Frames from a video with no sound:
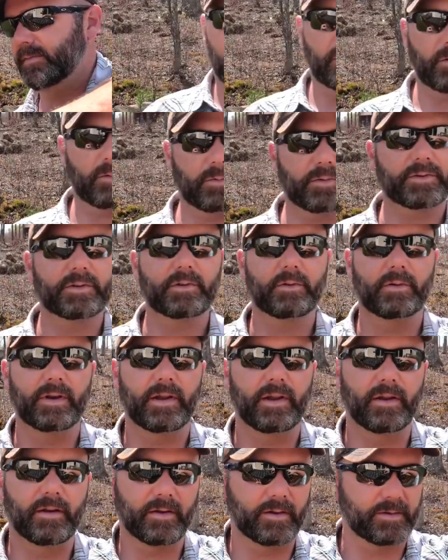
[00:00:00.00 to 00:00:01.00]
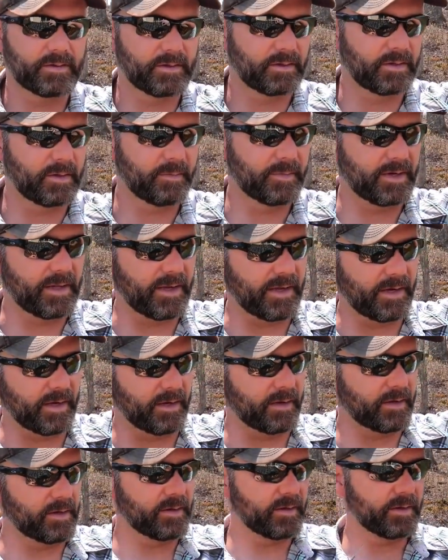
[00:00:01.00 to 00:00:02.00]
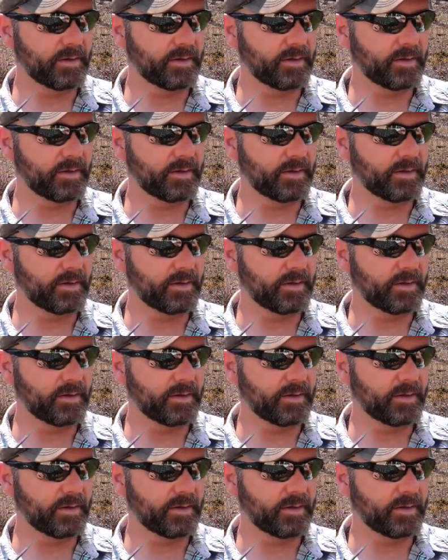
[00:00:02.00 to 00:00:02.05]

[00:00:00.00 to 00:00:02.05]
What we're doing here is eliminating